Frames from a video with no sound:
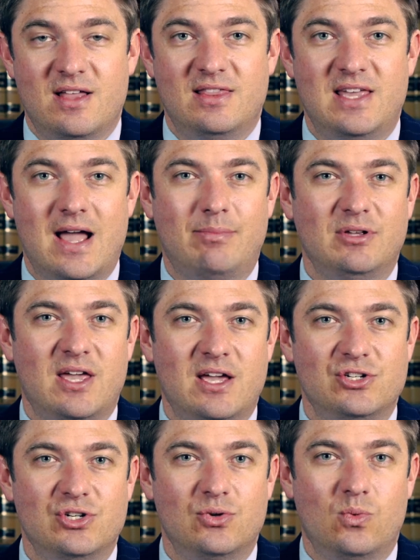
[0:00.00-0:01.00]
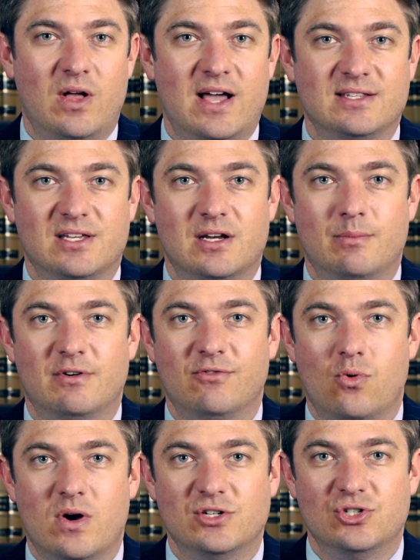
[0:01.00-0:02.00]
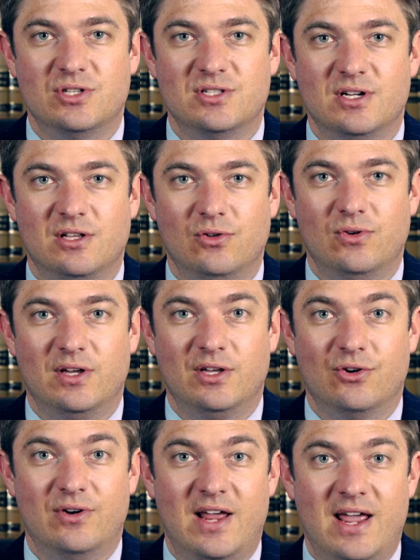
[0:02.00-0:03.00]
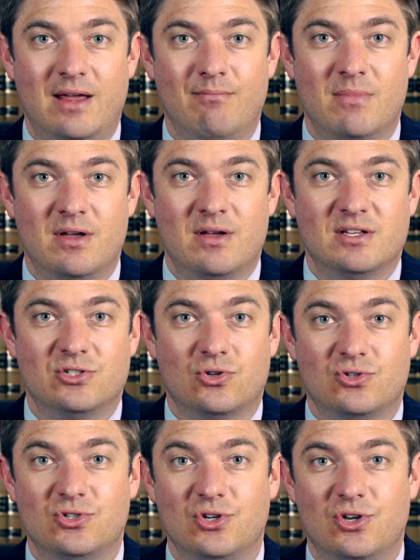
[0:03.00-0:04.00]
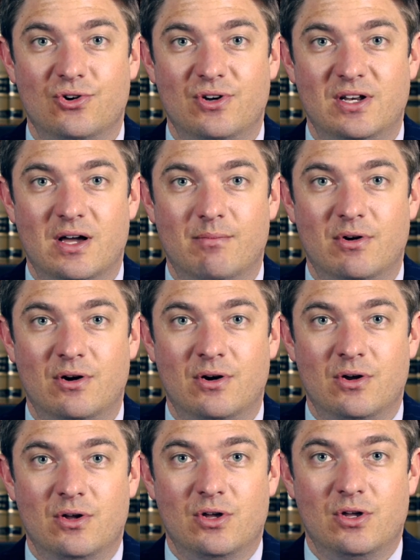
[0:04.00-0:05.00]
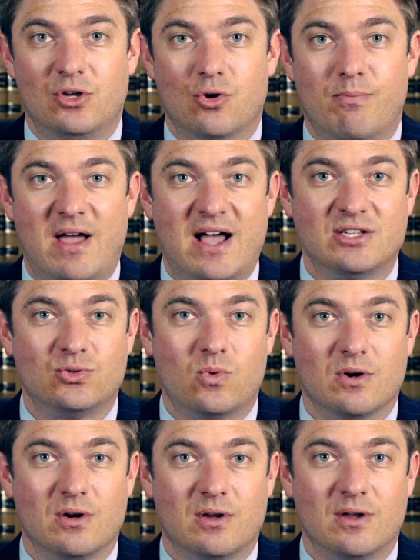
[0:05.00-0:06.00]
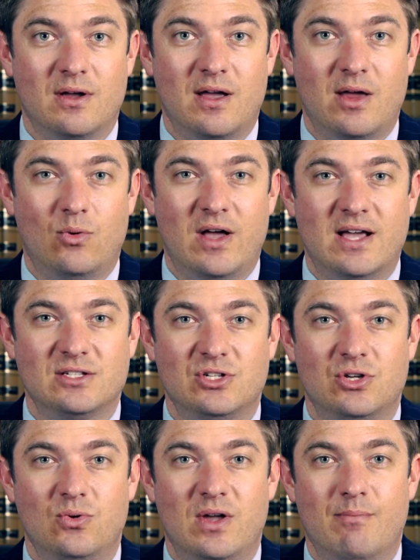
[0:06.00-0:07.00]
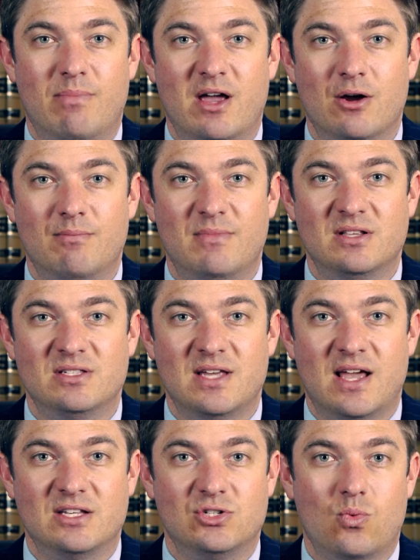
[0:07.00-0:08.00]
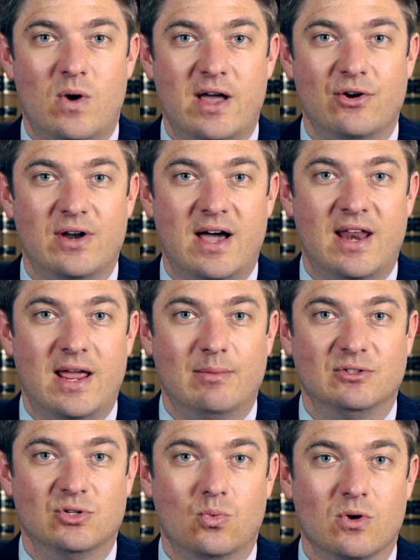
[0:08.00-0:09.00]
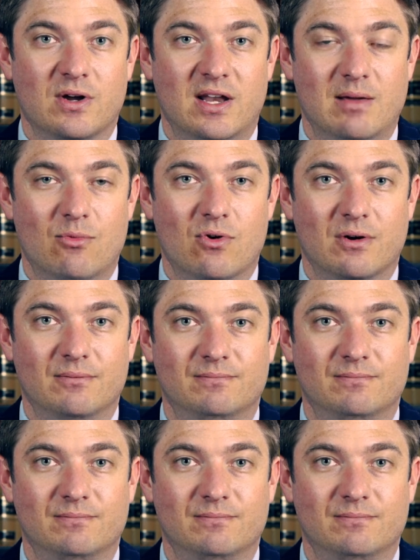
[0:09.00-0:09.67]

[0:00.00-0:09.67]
The application will ask a number of questions including your name, social security number, your past work, and will ask you impairments as to why you're not able to work anymore.